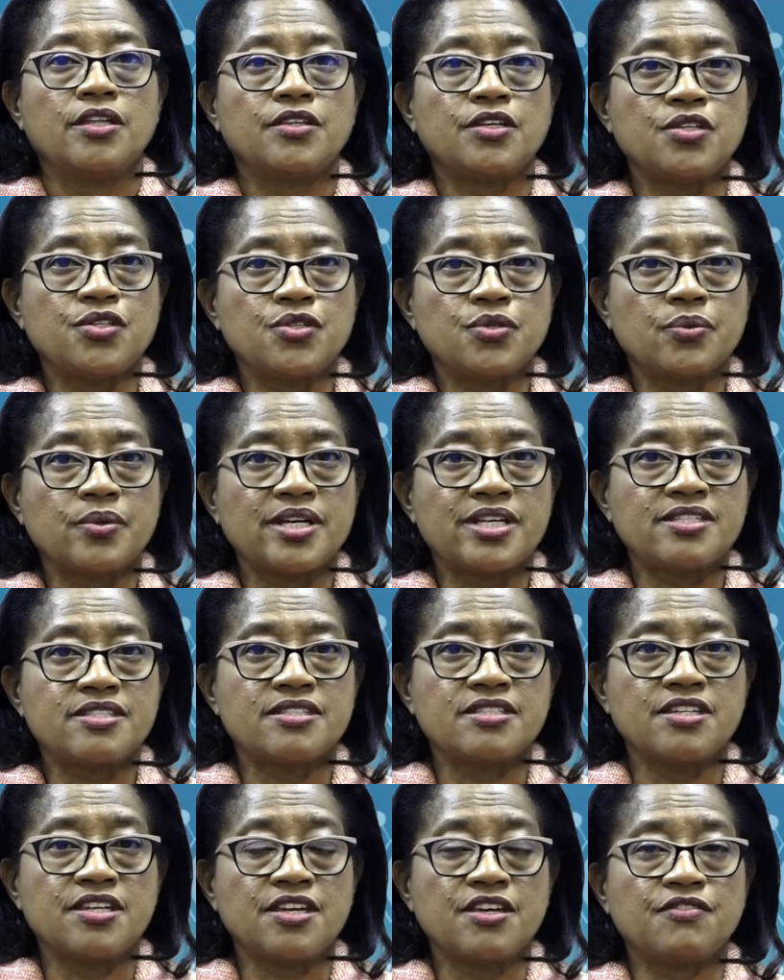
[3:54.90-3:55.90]
The U.S.
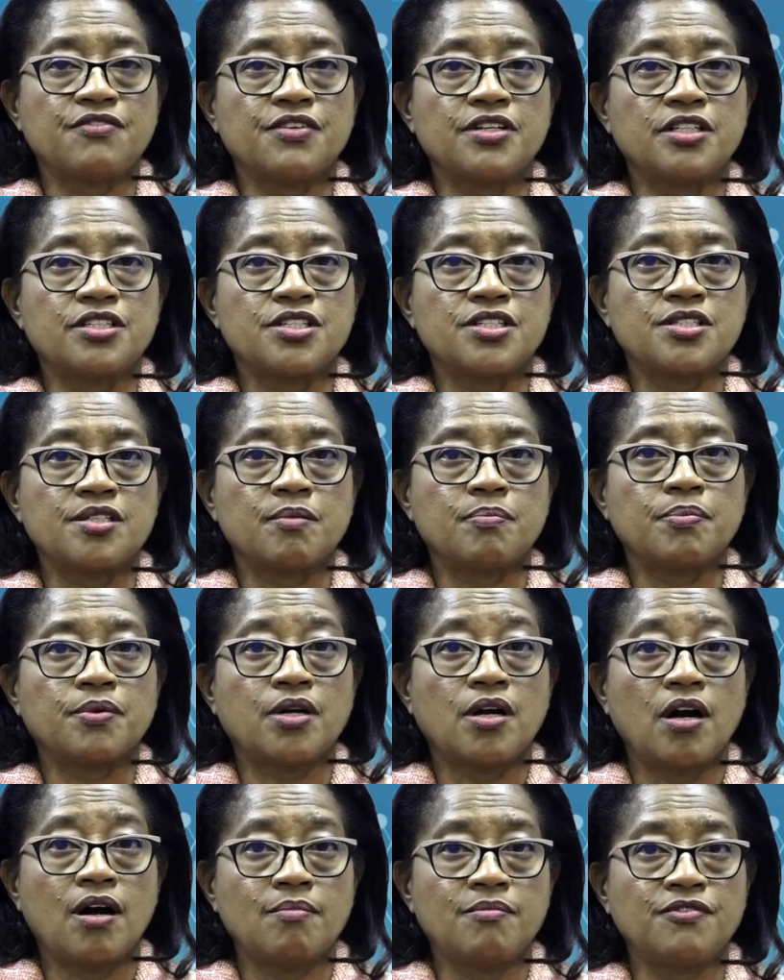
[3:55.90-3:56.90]
Naval Ship
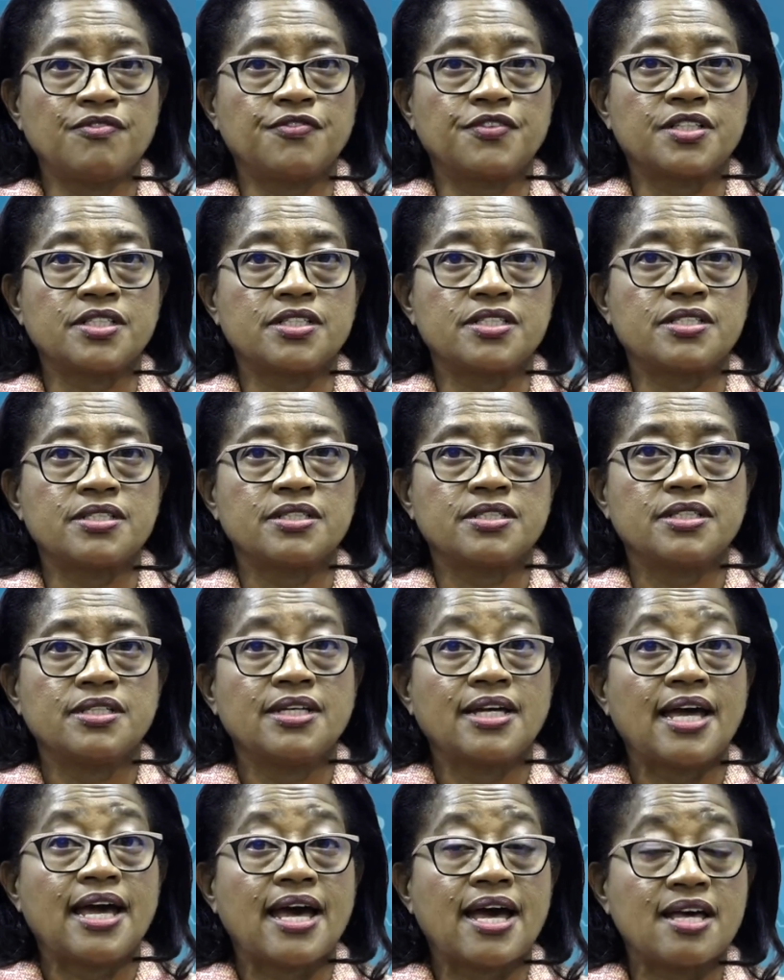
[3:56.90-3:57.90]
Comfort
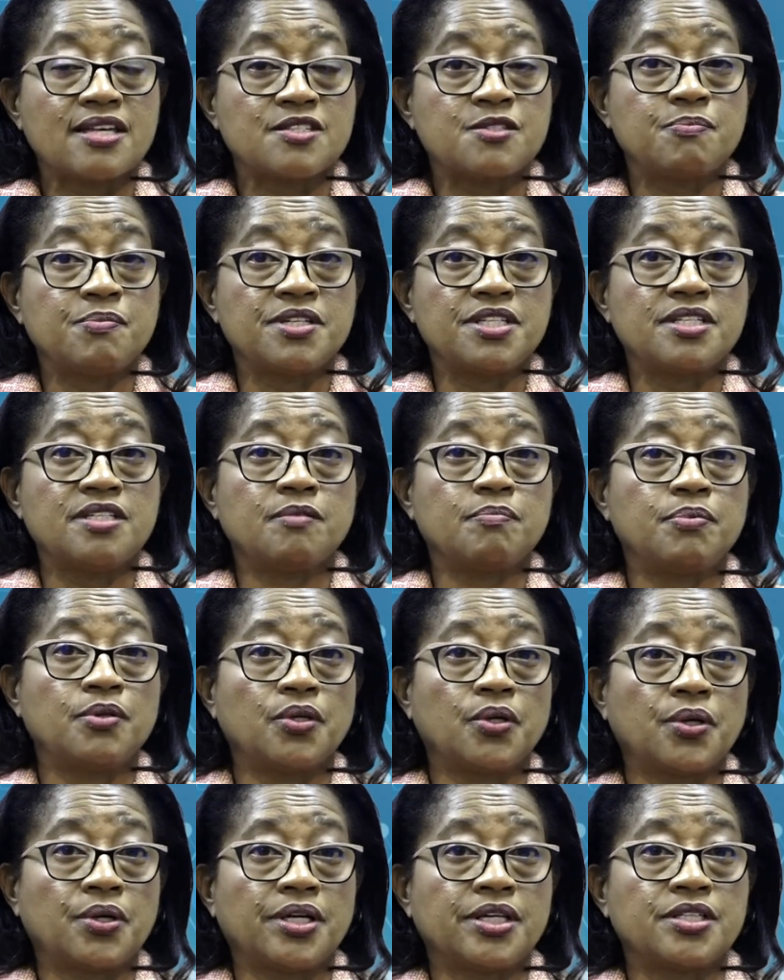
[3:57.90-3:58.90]
has been
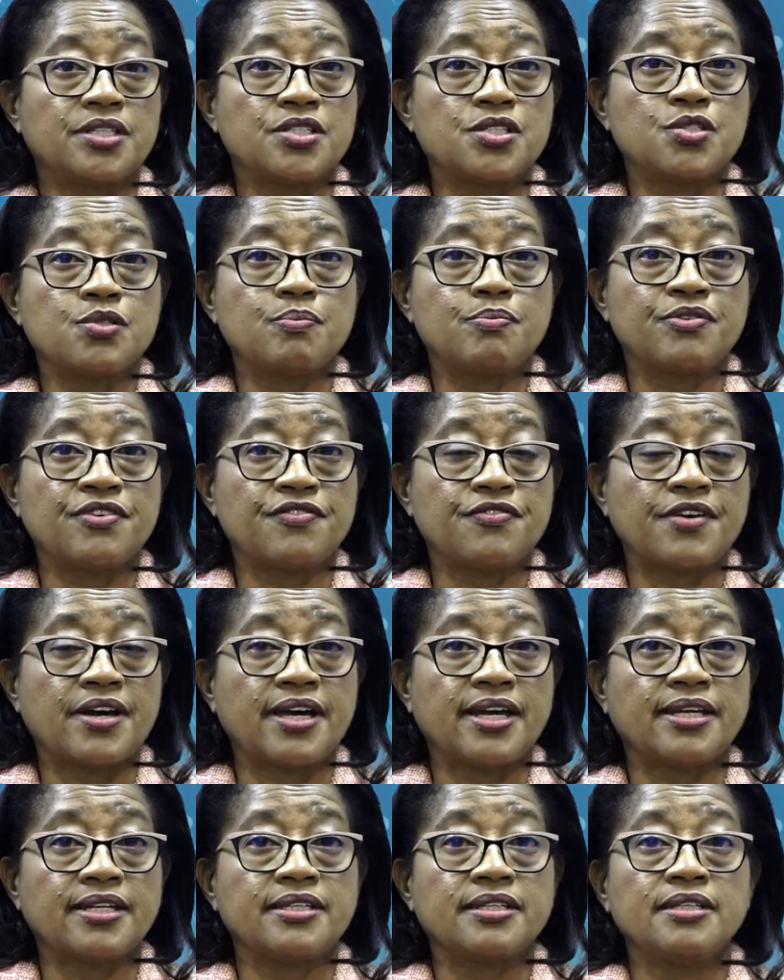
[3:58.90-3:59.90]
deployed to
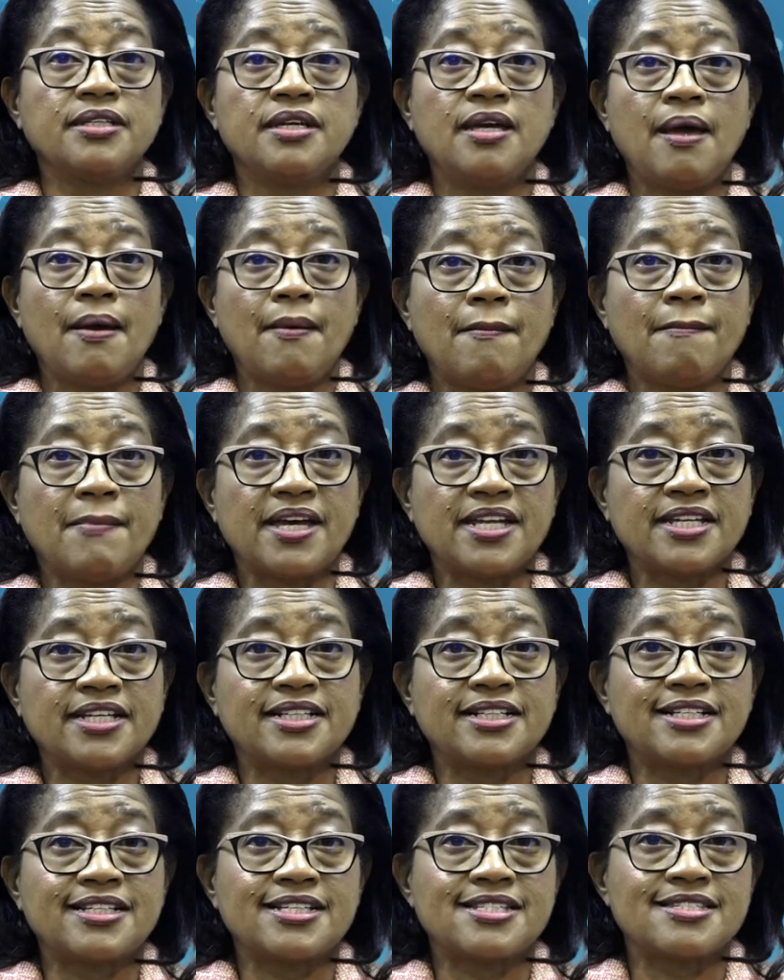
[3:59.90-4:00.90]
provide
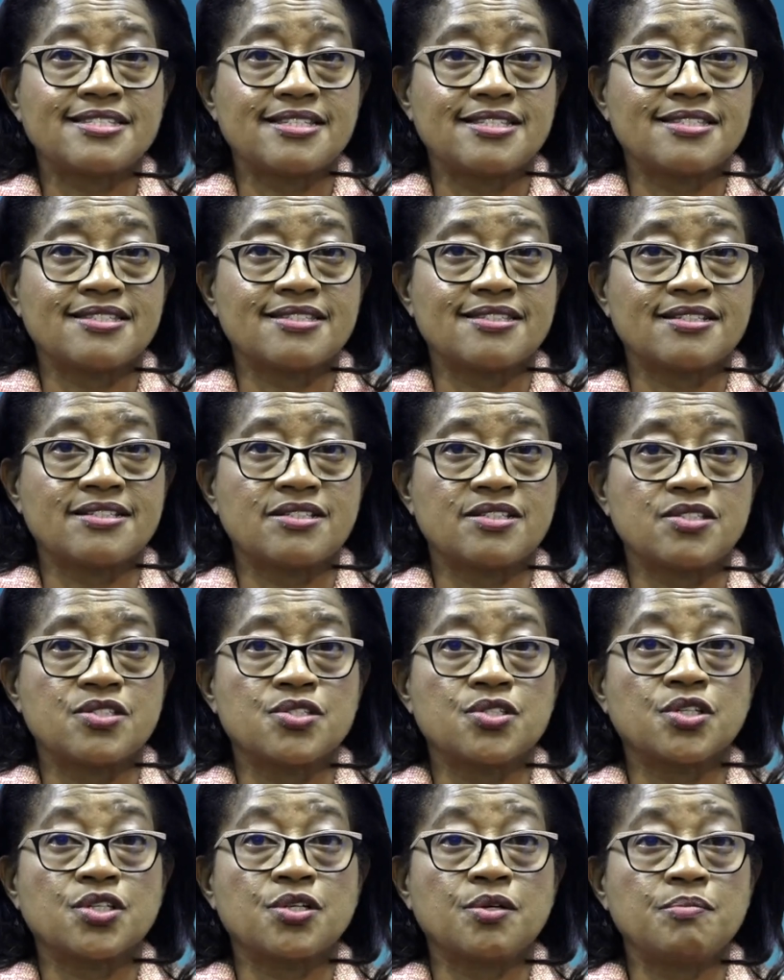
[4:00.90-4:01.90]
medical assistance
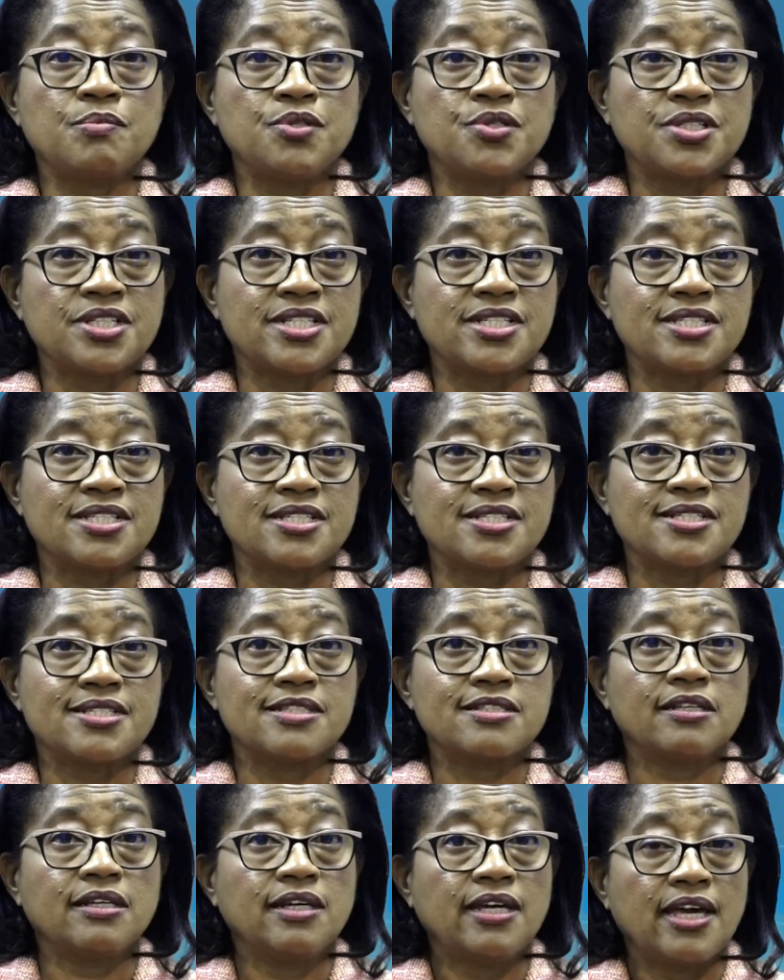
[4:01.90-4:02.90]
to
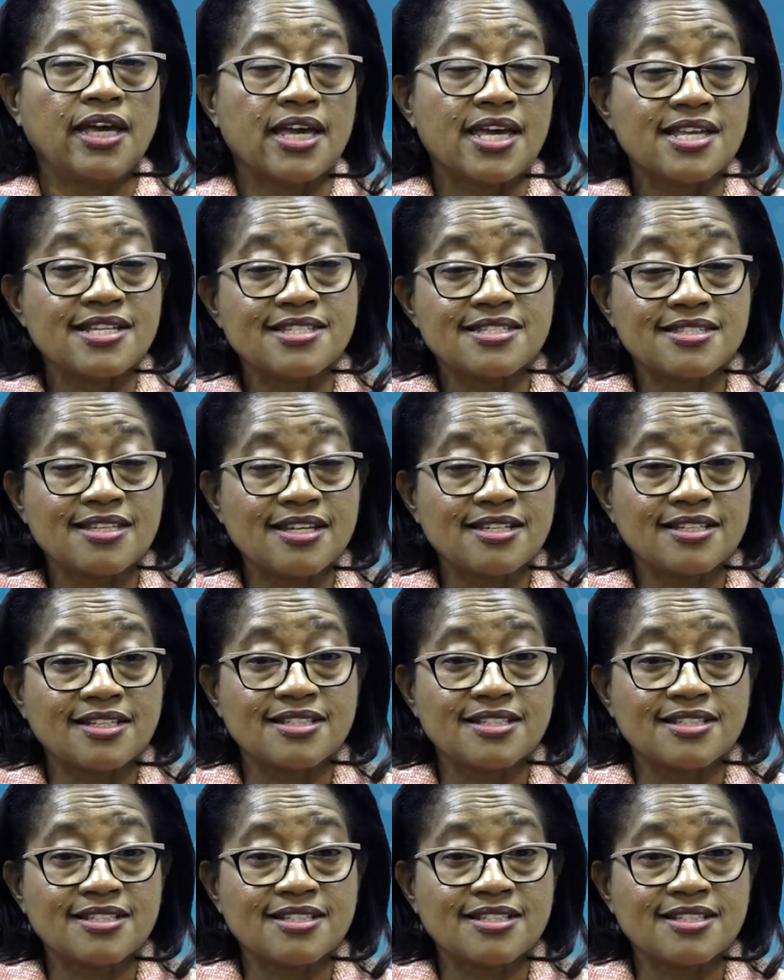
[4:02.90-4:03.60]
communities in St.